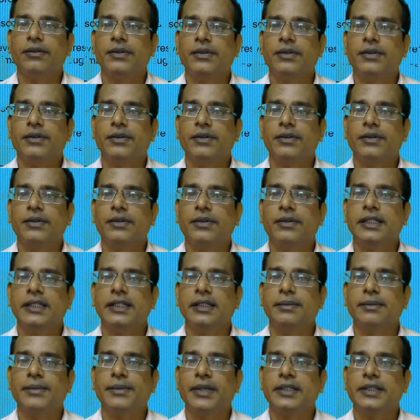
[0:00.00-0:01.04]
for listening
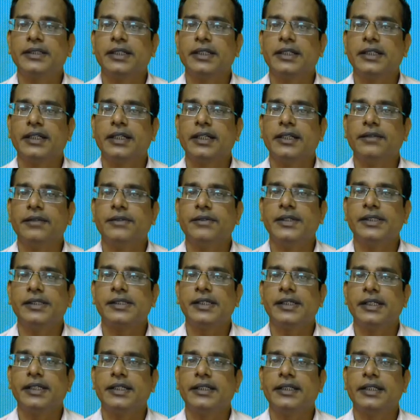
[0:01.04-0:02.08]
patiently. We will
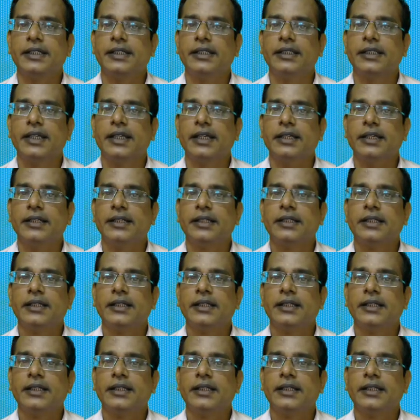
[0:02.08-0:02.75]
see it in the